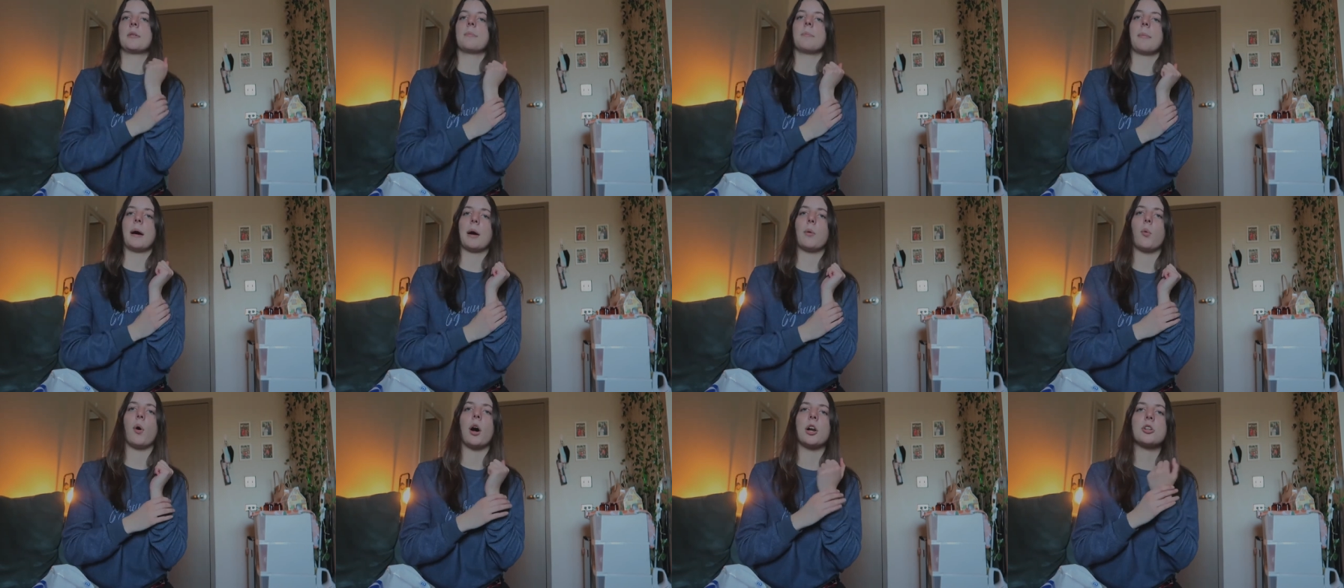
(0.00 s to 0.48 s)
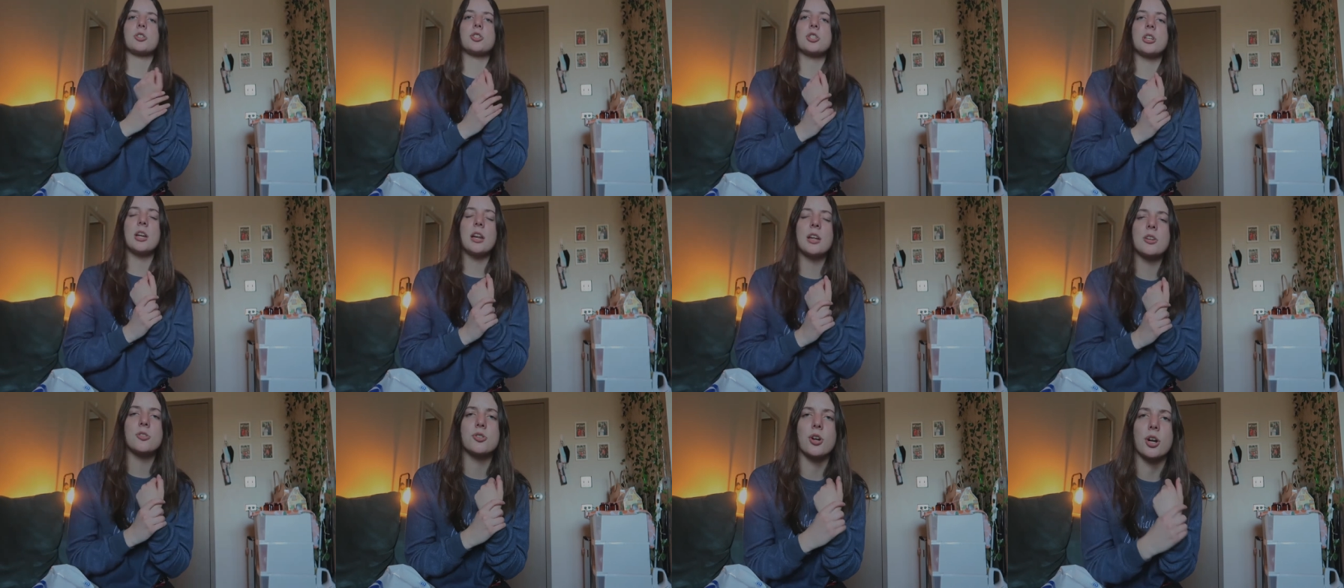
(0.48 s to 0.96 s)
My watch
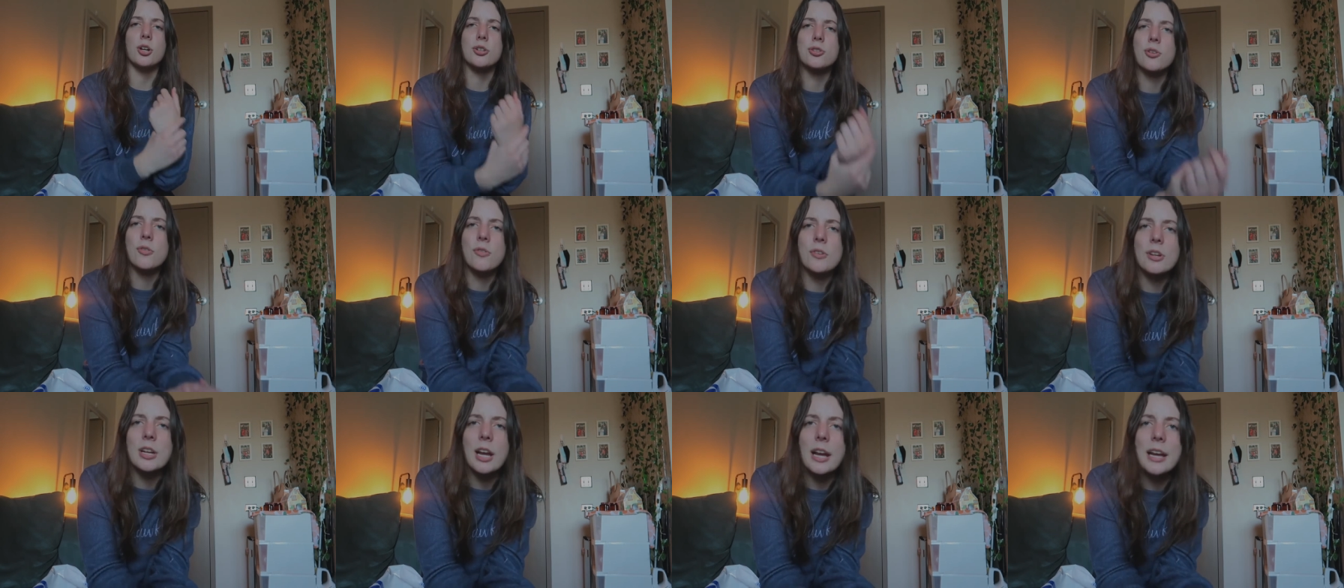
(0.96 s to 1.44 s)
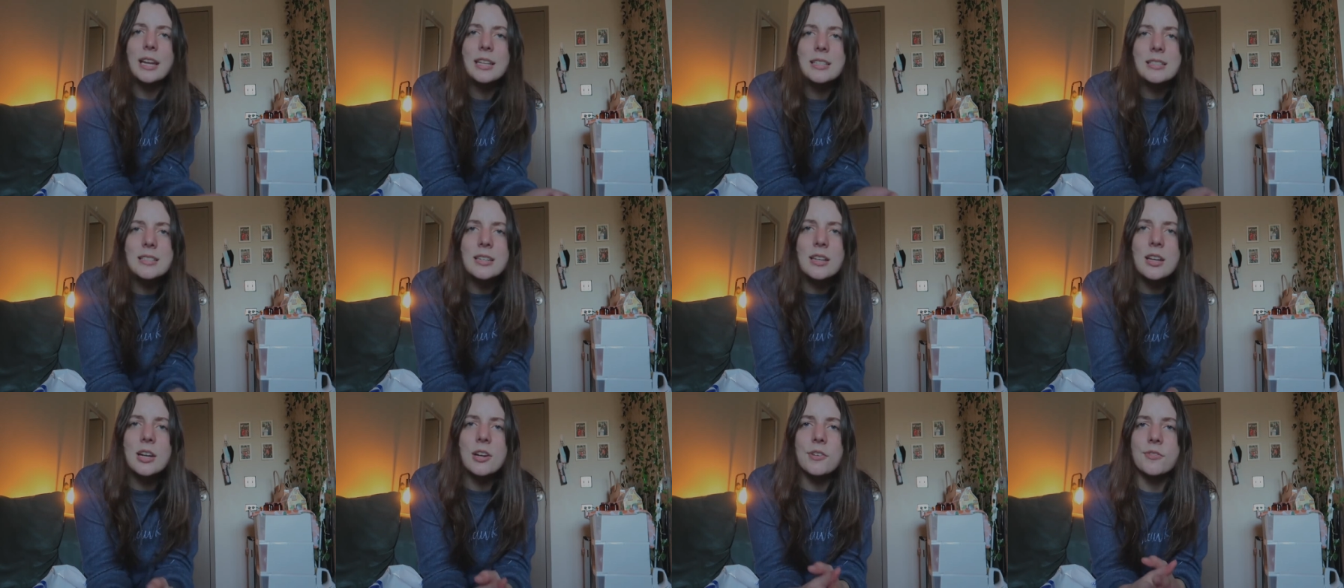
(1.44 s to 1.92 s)
didn't charge
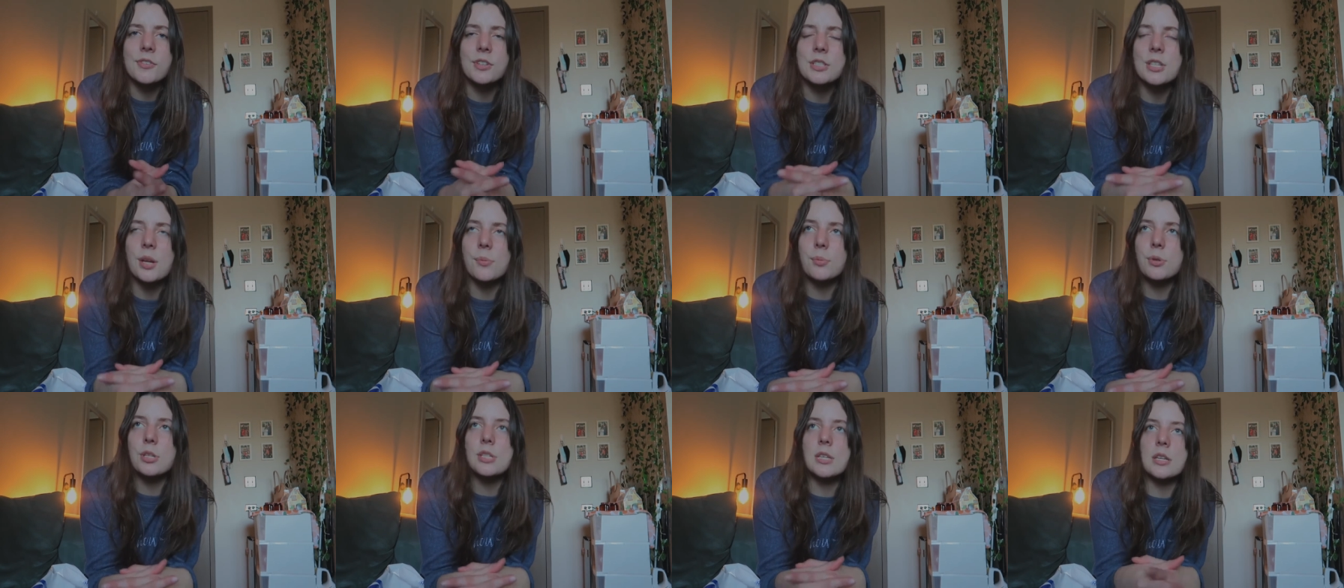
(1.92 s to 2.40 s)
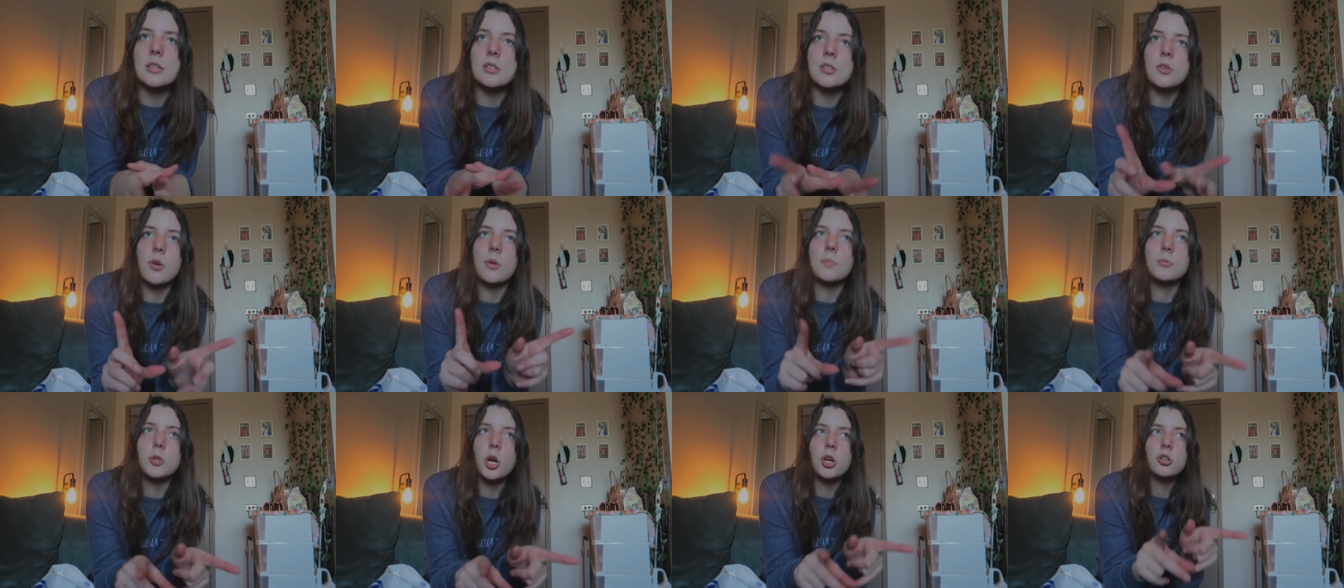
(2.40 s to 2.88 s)
overnight for some reason
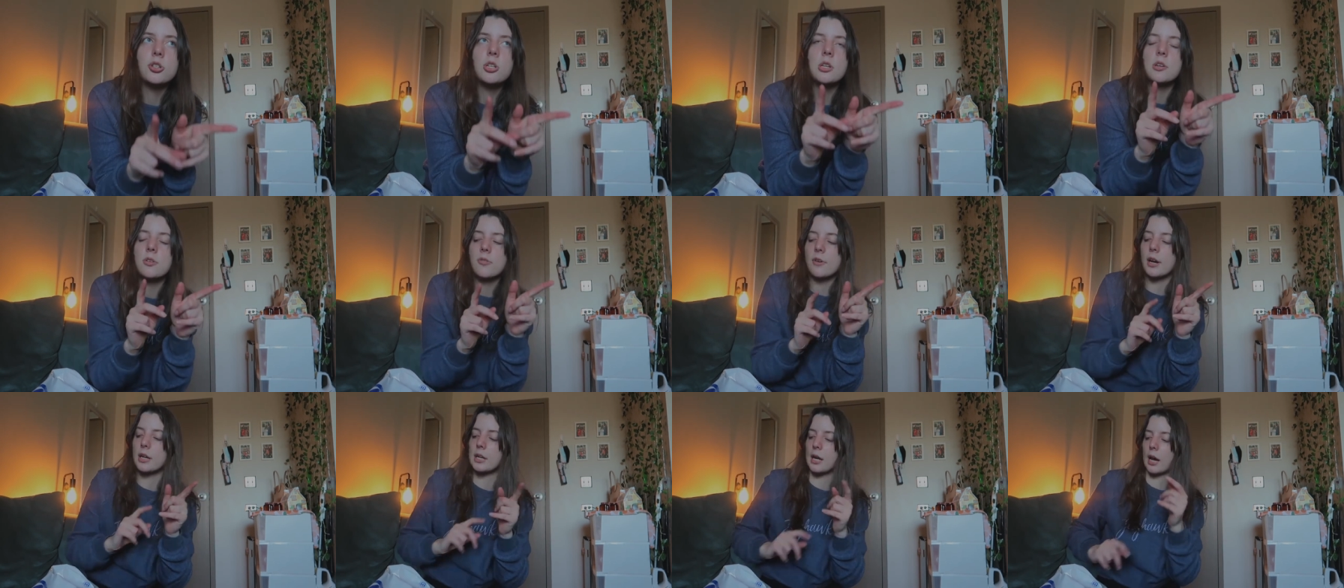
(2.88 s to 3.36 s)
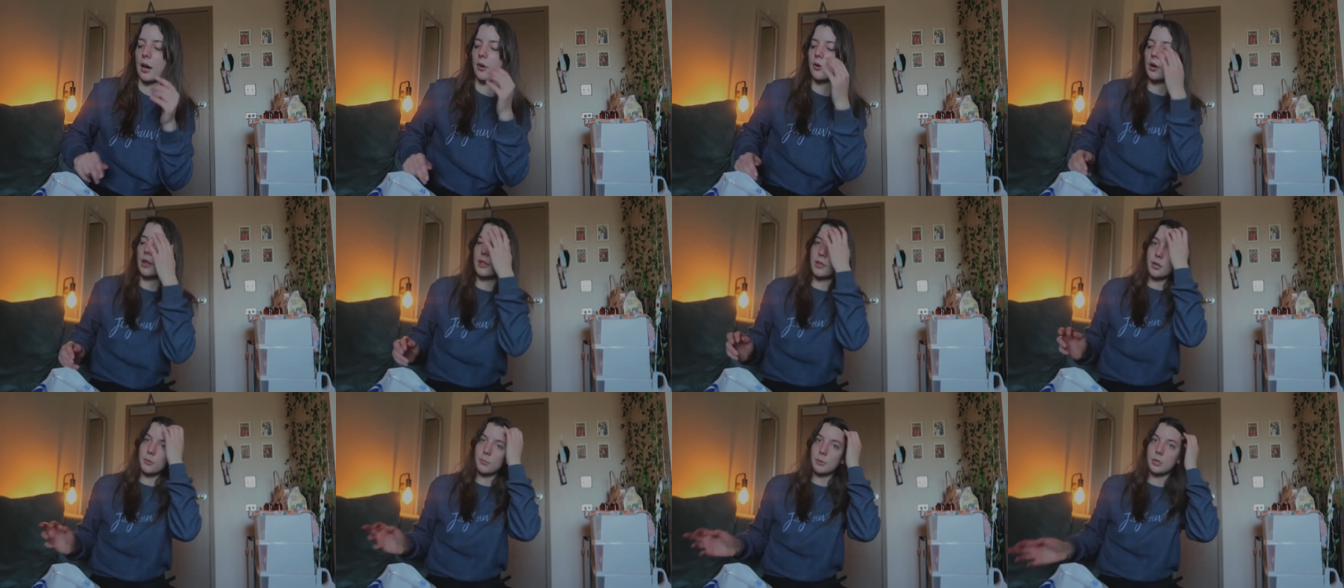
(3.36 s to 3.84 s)
so I'm charging it right now
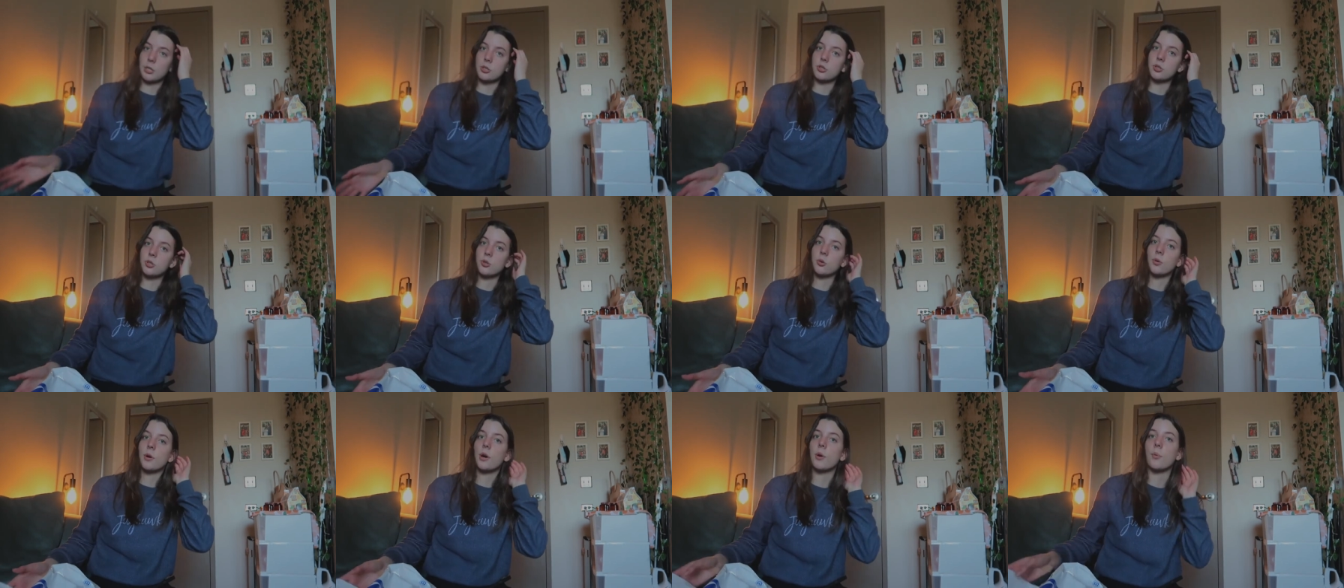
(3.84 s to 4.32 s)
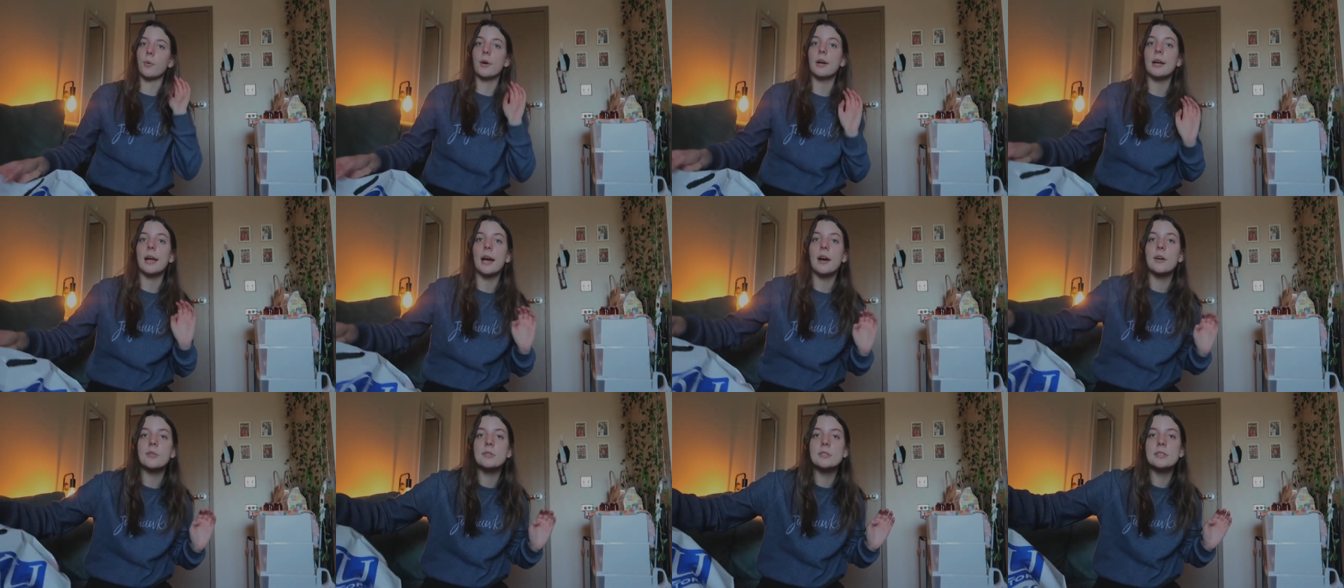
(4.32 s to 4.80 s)
and then I'm going to do a
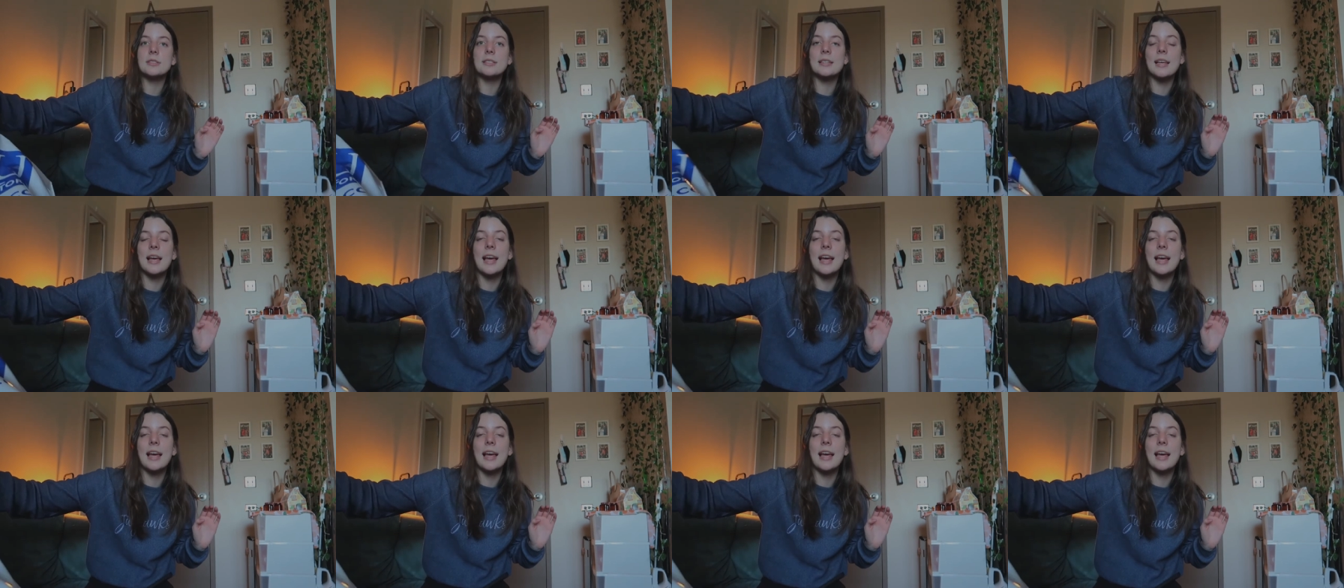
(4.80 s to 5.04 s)
workout